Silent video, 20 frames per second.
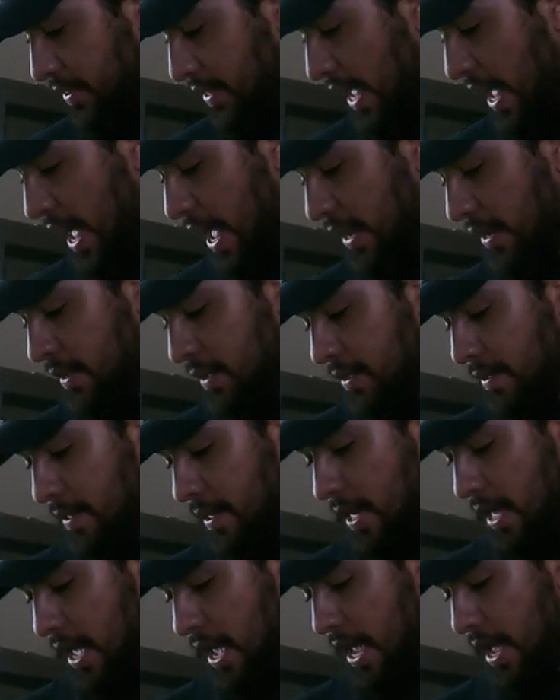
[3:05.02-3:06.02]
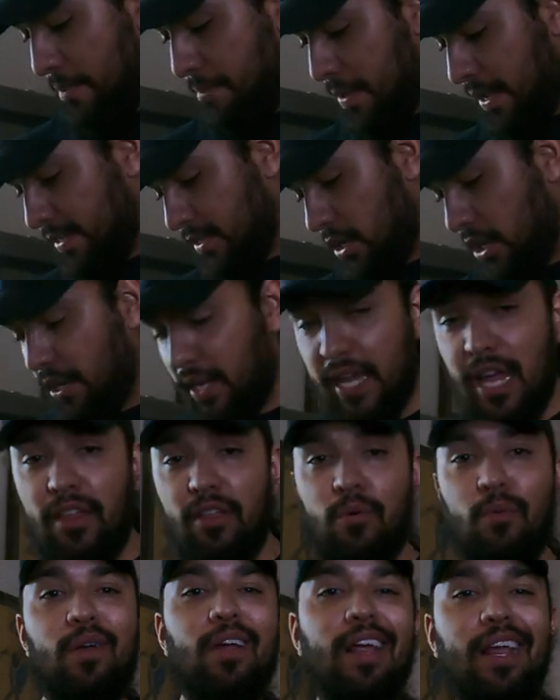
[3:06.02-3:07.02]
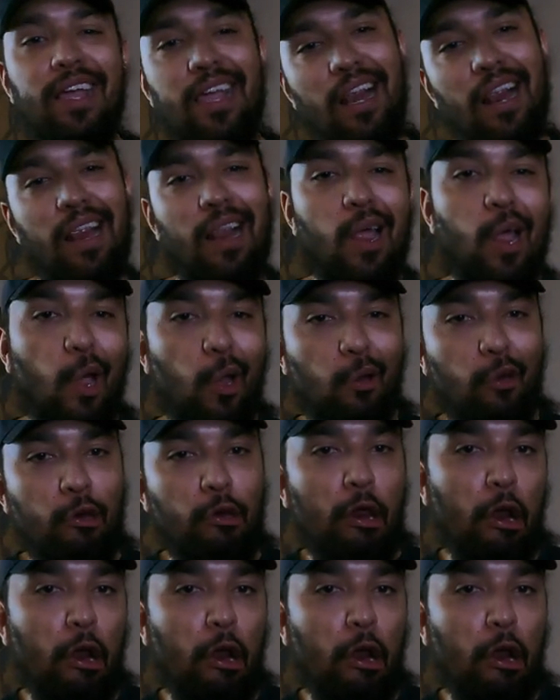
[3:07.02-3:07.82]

with that and mix it all together and we're gonna get a little